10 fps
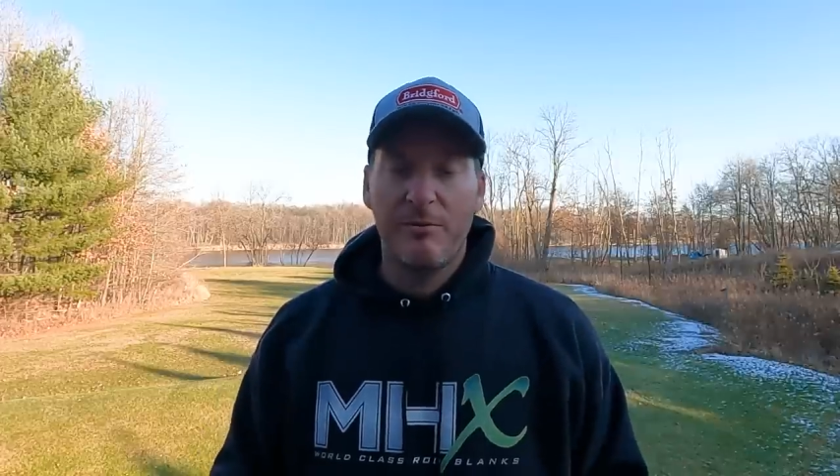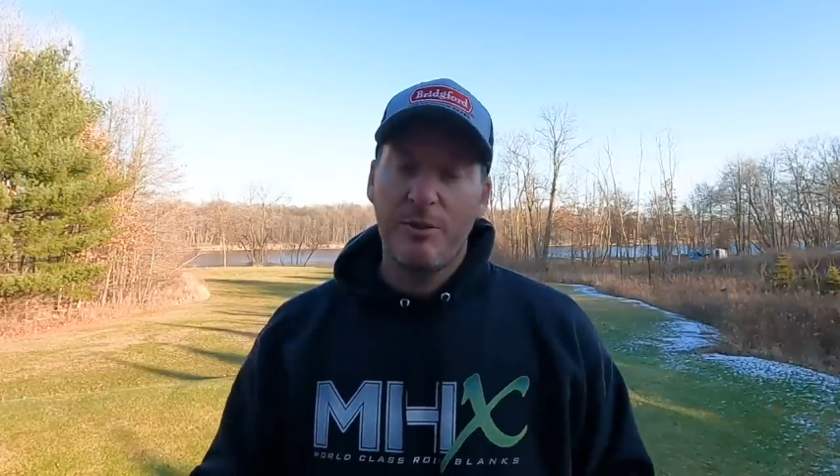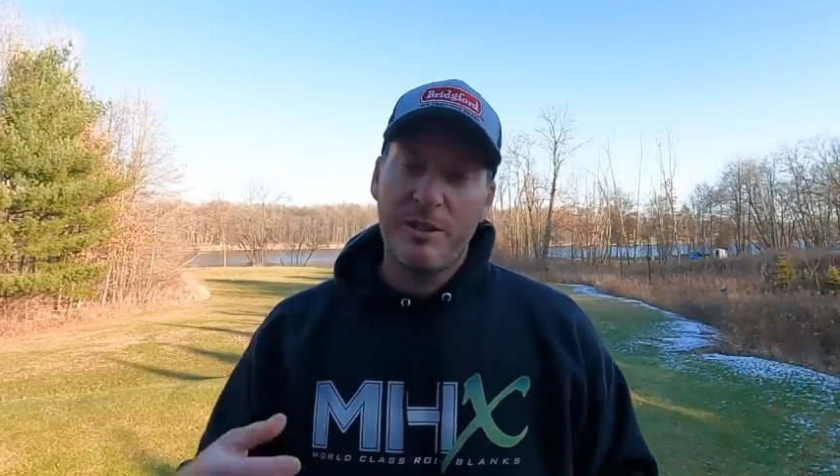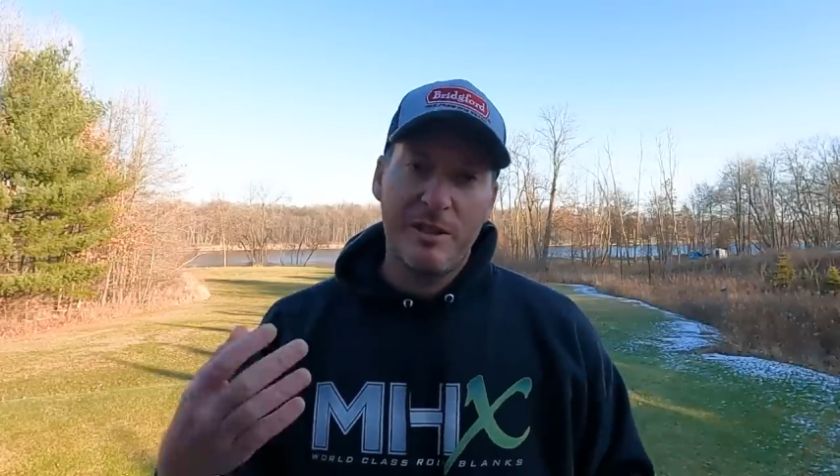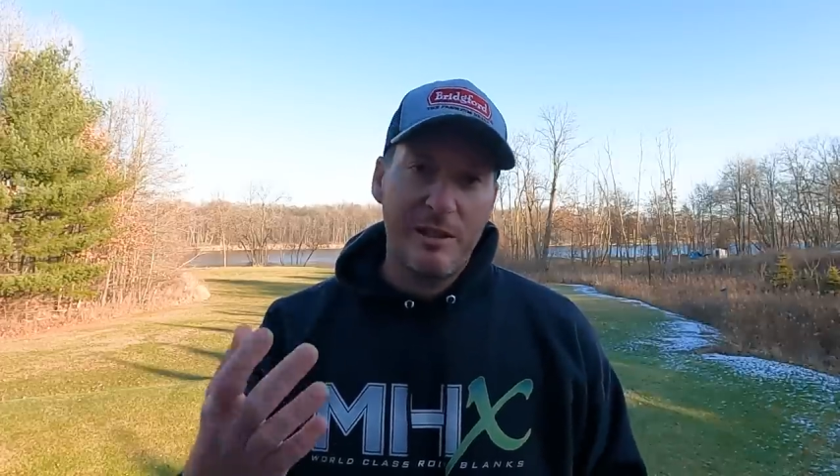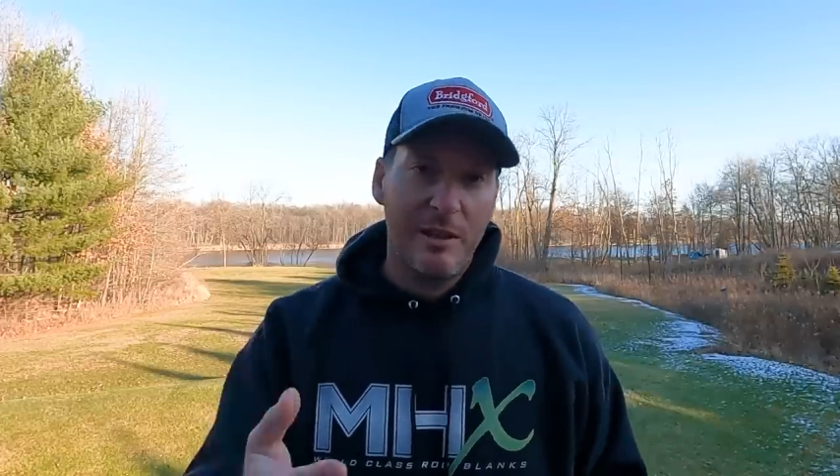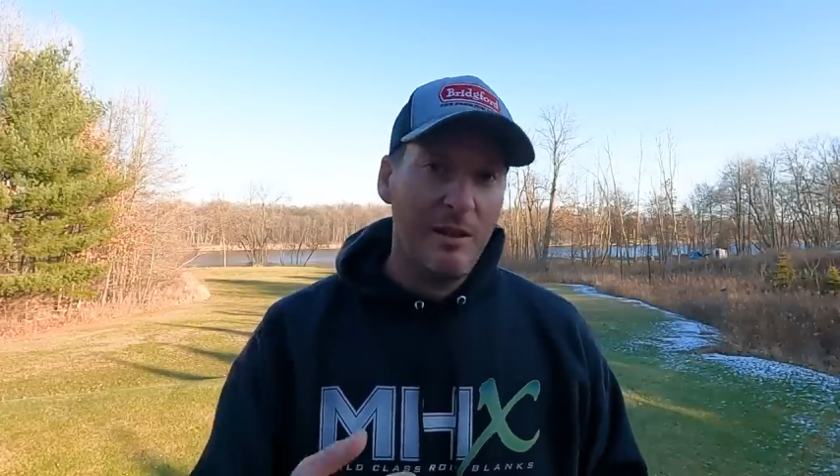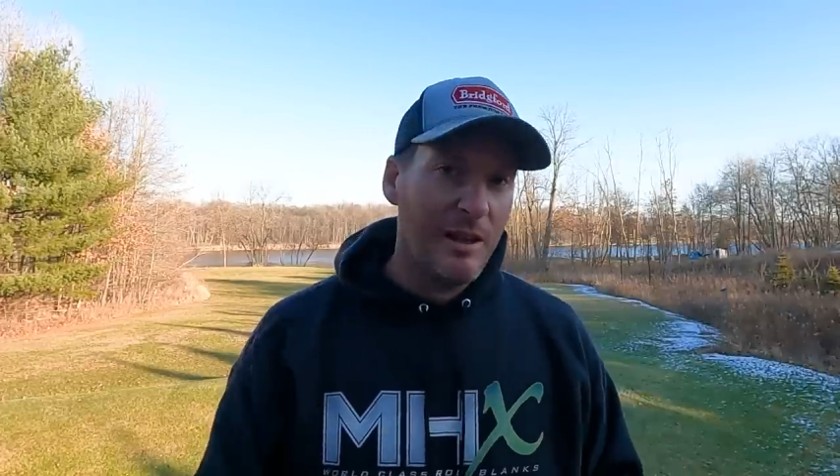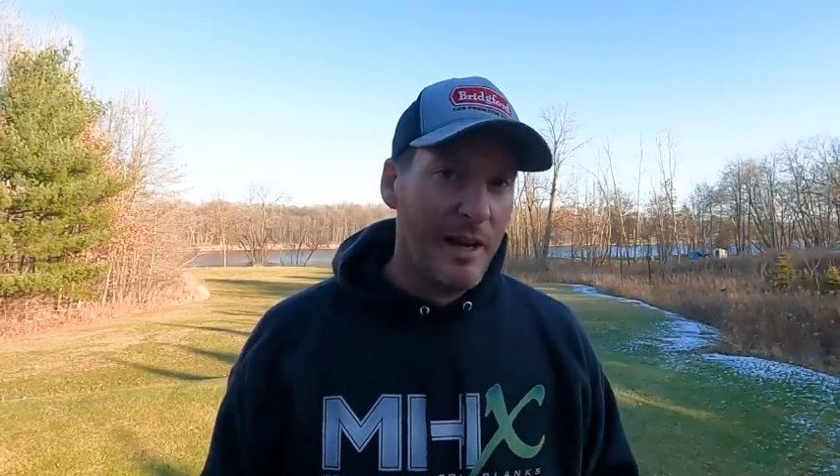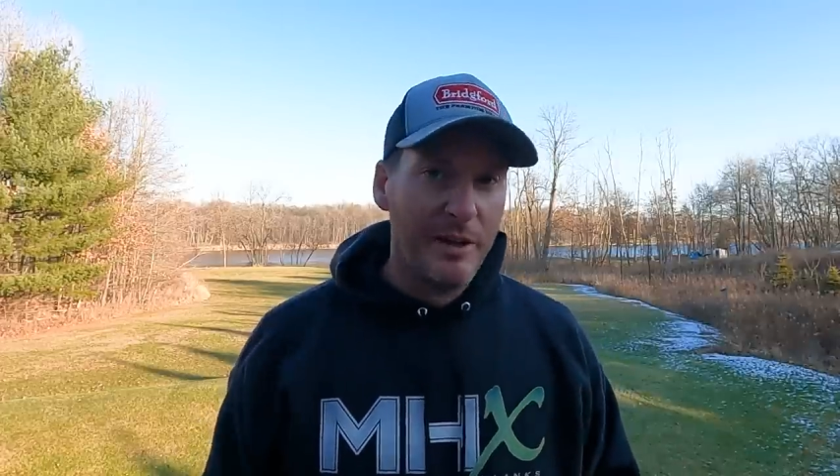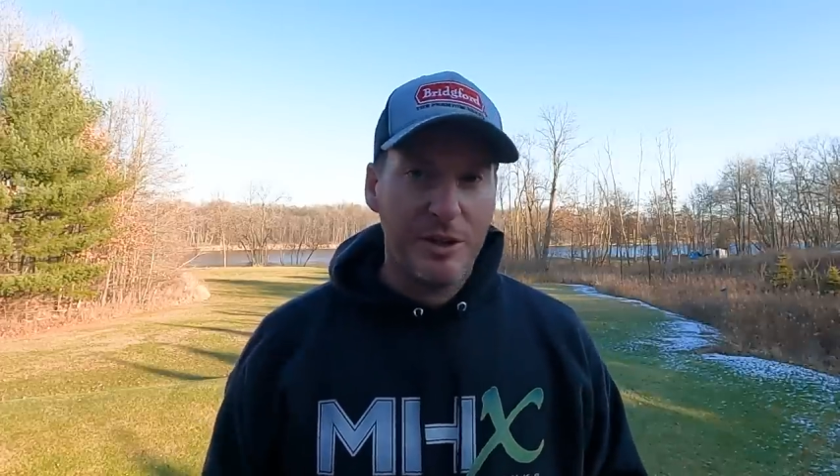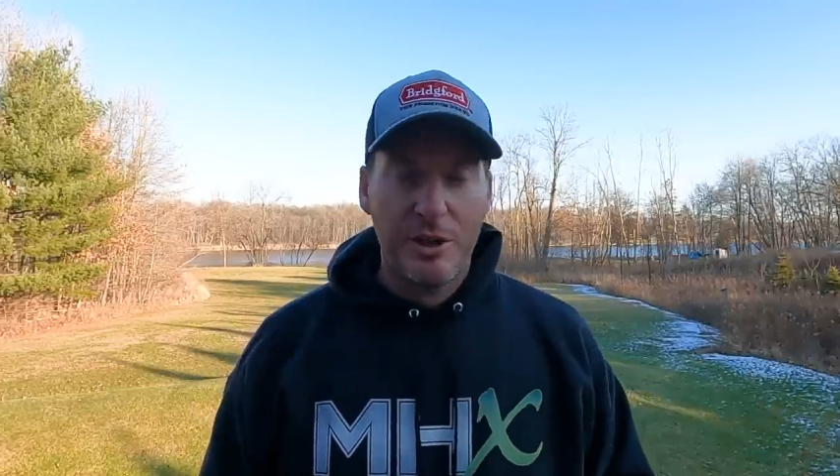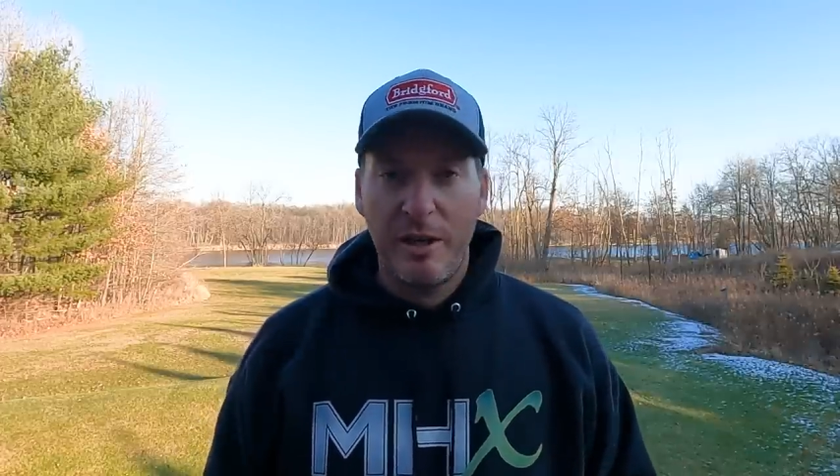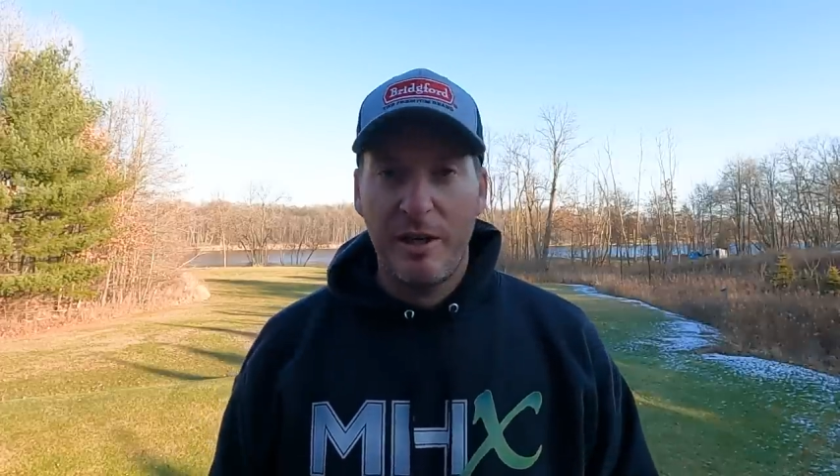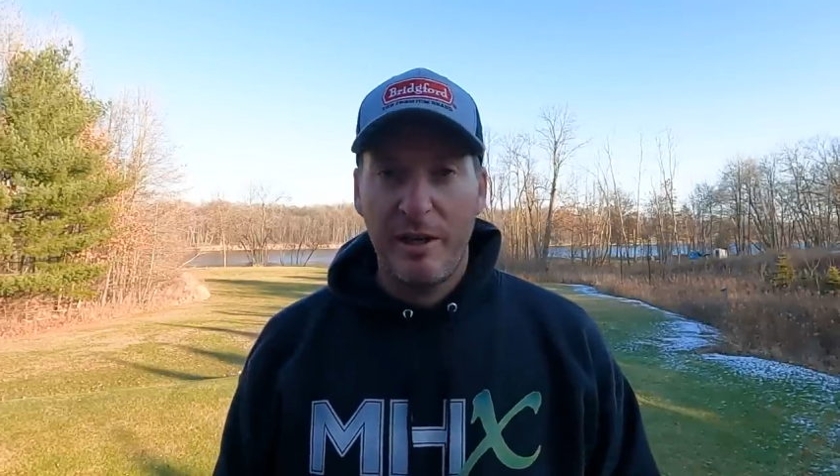We see a lot of
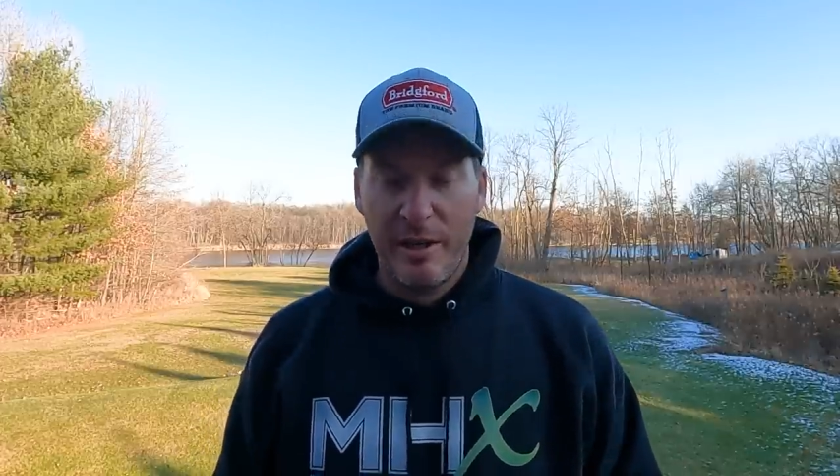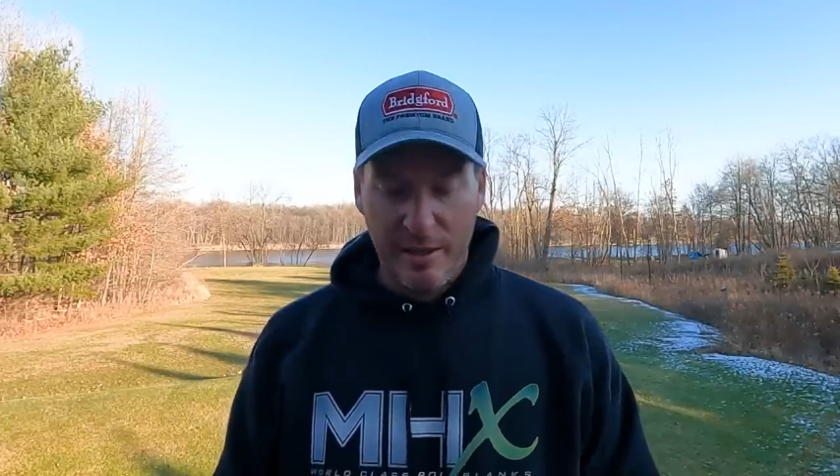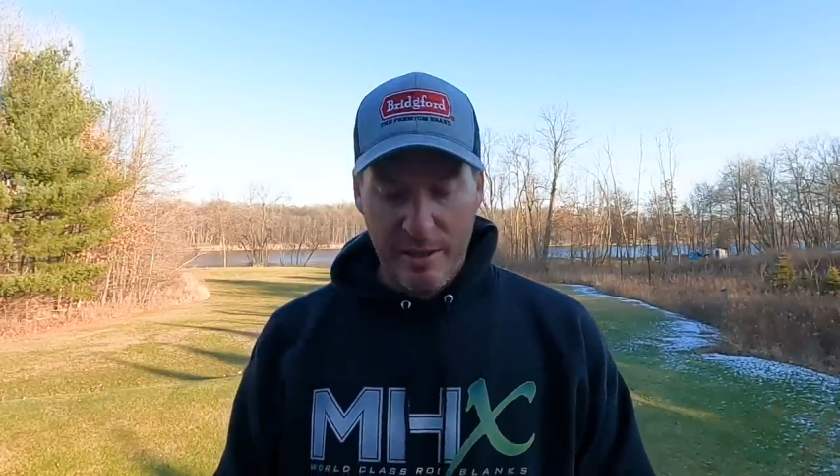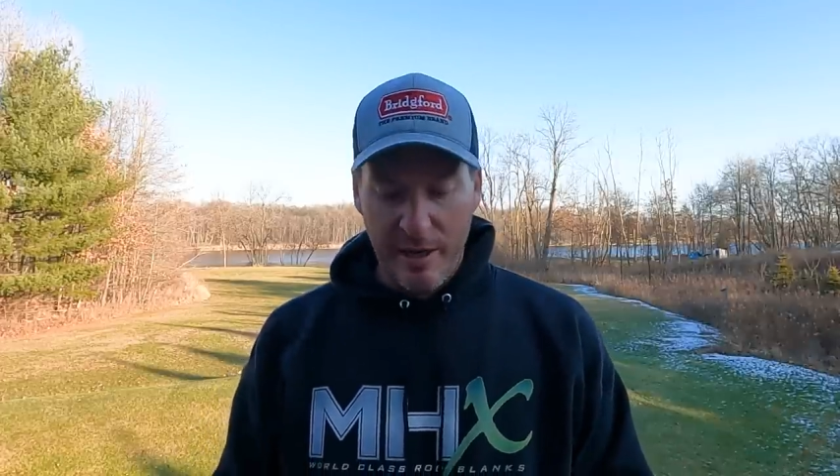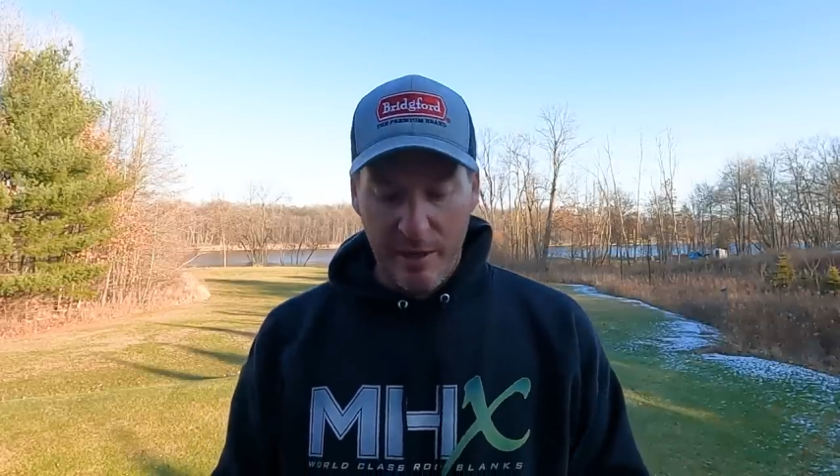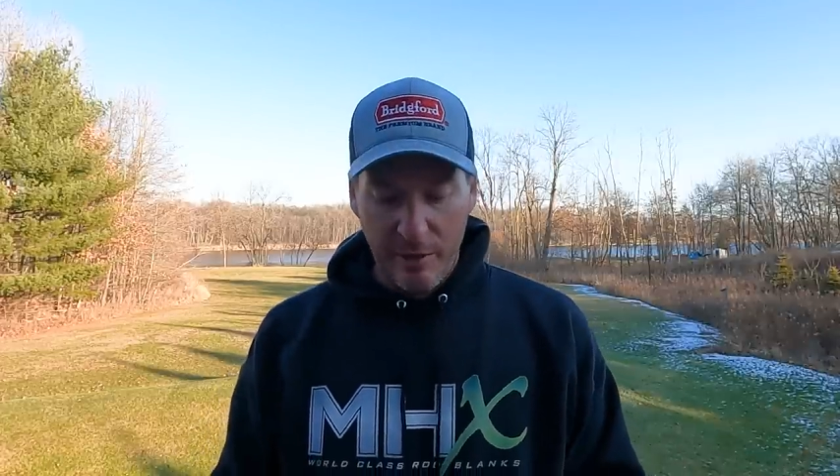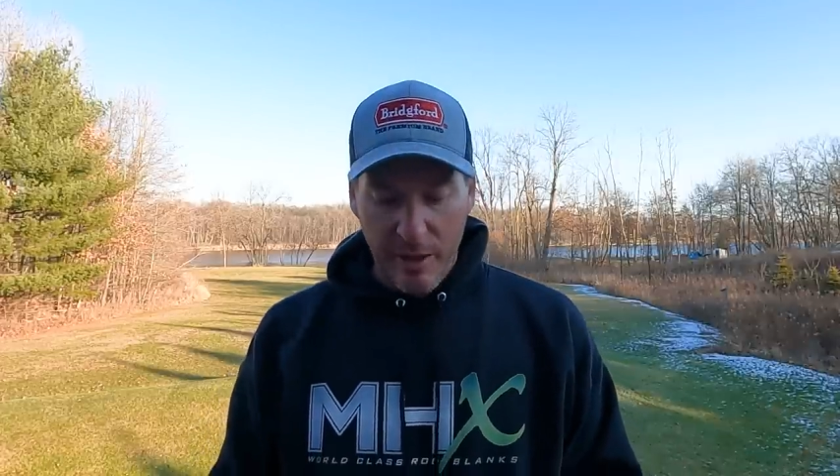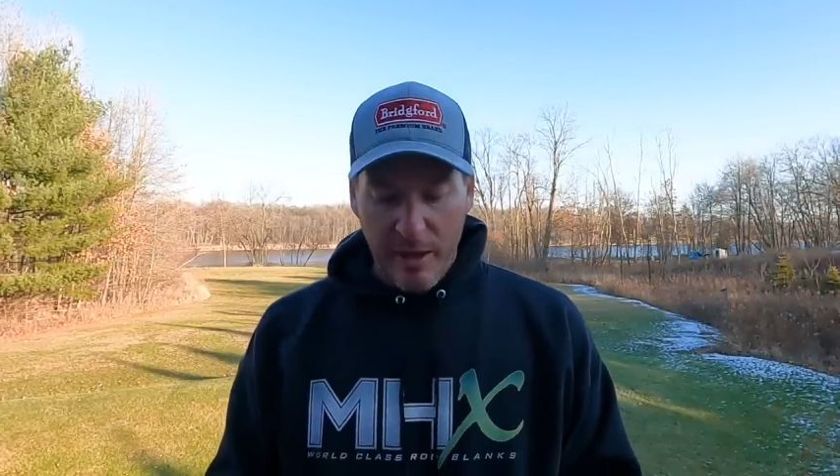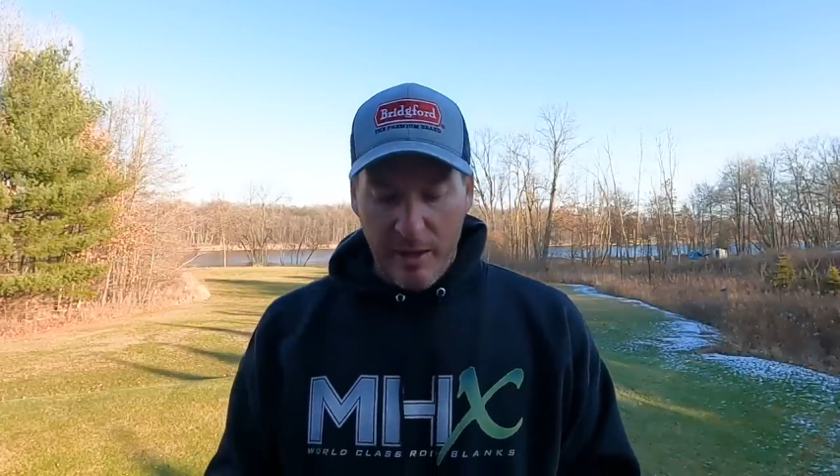shaky heads now